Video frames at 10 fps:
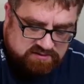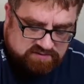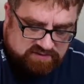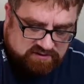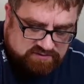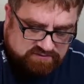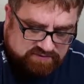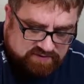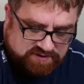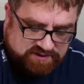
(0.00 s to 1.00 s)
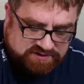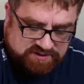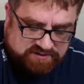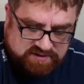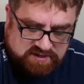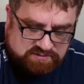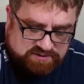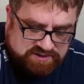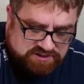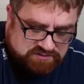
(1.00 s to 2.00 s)
Felt the need to, but
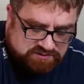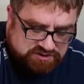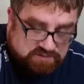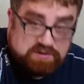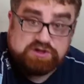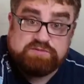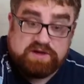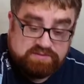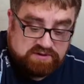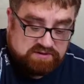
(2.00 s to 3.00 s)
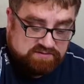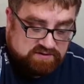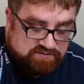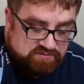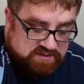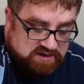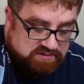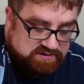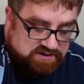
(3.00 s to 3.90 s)
these are the ones that most people are familiar with.